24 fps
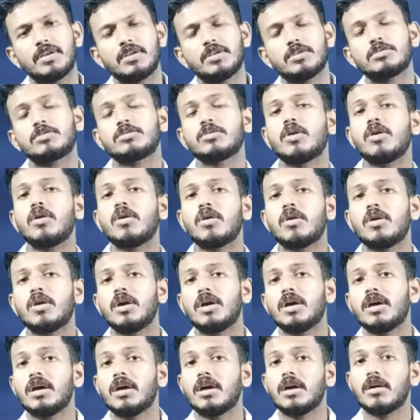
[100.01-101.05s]
So,
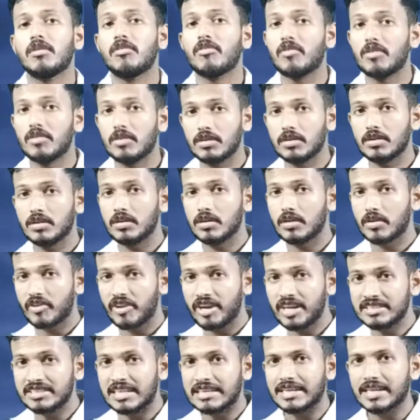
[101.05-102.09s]

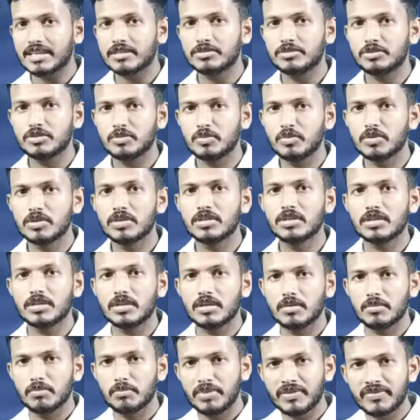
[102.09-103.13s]
read the textbook
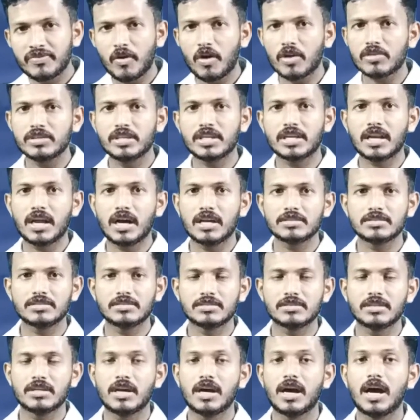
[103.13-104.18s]
before the
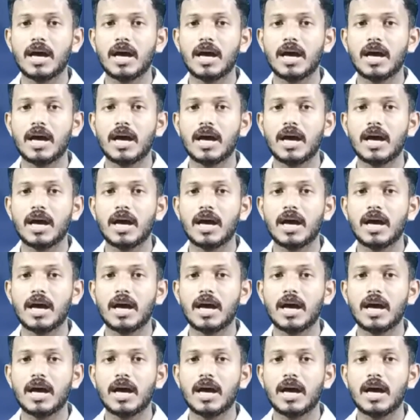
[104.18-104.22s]
class